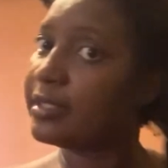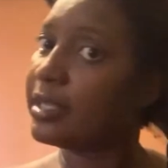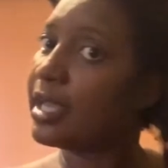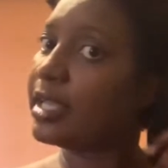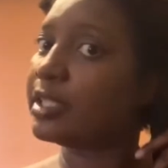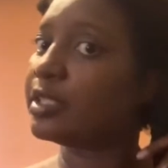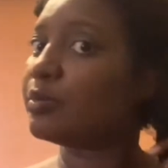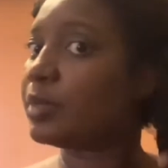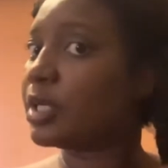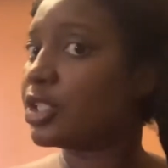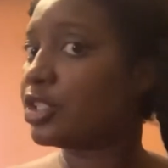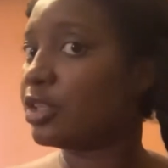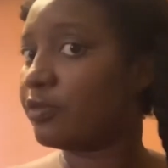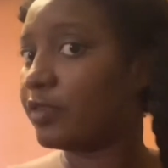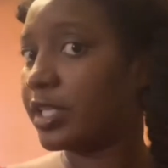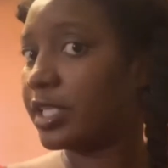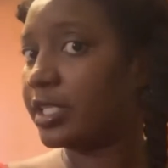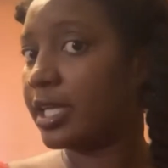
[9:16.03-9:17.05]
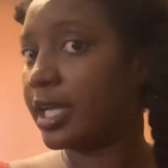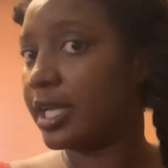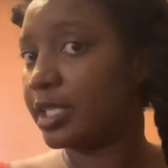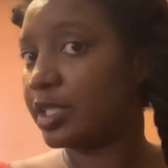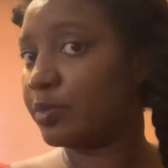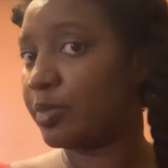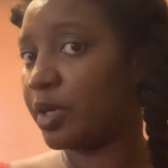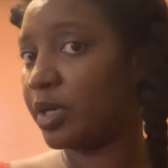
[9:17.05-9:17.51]
as much of it
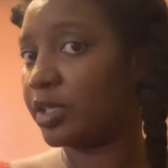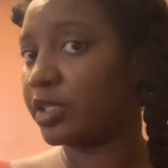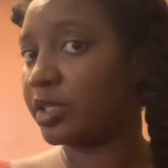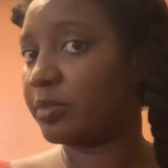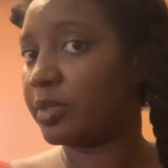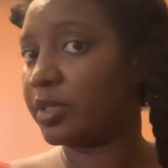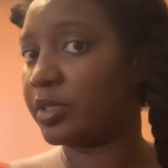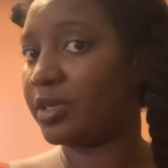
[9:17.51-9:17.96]
as possible.